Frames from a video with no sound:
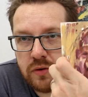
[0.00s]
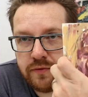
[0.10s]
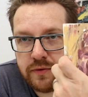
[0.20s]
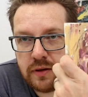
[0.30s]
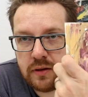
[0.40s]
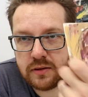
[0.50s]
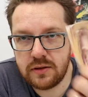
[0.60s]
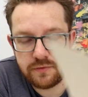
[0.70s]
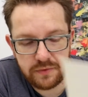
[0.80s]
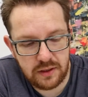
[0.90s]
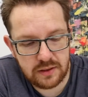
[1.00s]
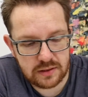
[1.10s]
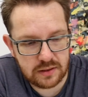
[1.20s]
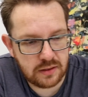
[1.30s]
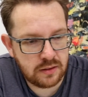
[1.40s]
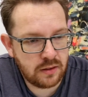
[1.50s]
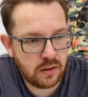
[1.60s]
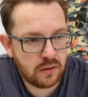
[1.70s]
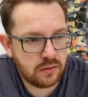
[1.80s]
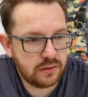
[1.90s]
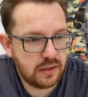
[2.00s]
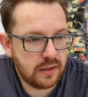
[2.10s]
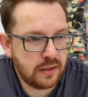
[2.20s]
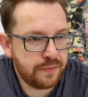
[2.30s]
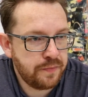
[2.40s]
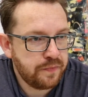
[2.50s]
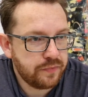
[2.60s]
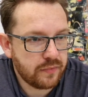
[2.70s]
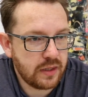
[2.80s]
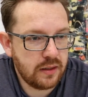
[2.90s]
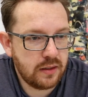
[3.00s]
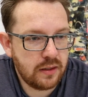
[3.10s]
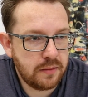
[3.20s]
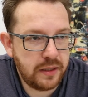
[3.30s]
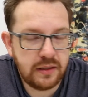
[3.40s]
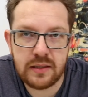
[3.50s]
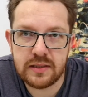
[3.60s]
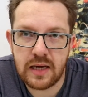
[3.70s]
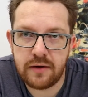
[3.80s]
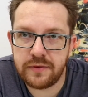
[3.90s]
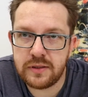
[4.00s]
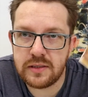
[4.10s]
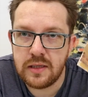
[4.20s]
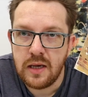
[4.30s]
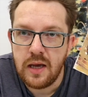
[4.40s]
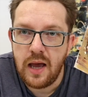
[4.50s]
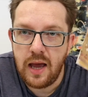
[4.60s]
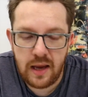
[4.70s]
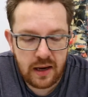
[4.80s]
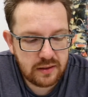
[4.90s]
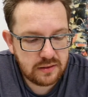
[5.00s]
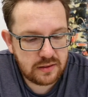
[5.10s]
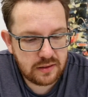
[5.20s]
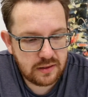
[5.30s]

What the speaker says: with lots of things on the painting surface, and